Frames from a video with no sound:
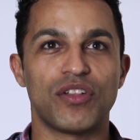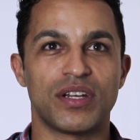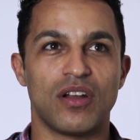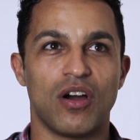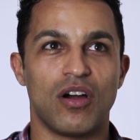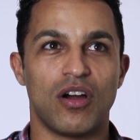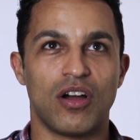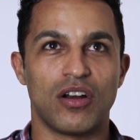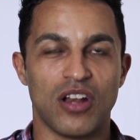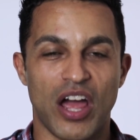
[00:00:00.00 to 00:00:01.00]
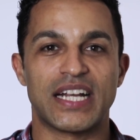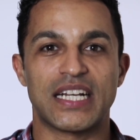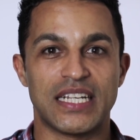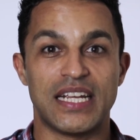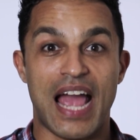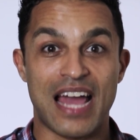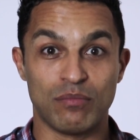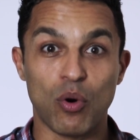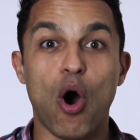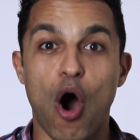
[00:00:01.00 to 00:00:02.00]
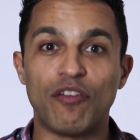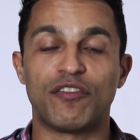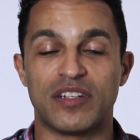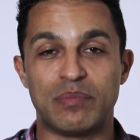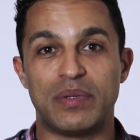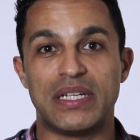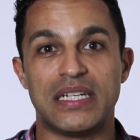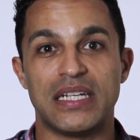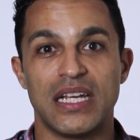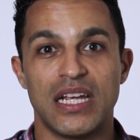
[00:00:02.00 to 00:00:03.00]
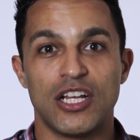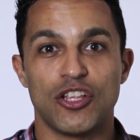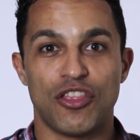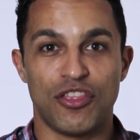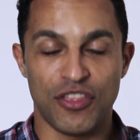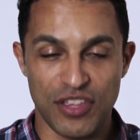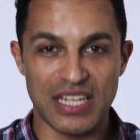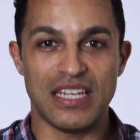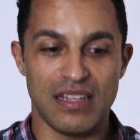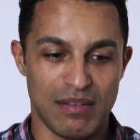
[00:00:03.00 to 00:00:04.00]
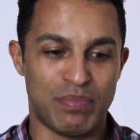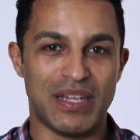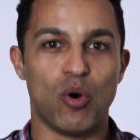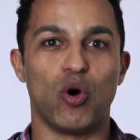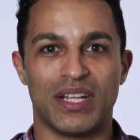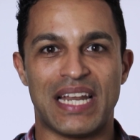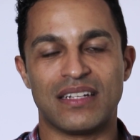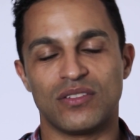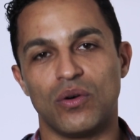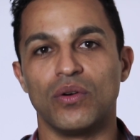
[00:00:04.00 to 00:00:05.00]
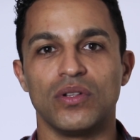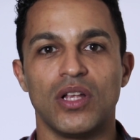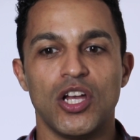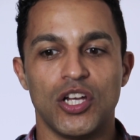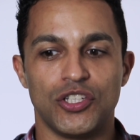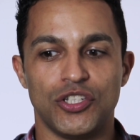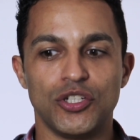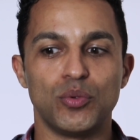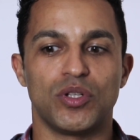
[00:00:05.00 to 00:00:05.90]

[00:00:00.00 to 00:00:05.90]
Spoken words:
than likely and more often be the be-all and end-all. You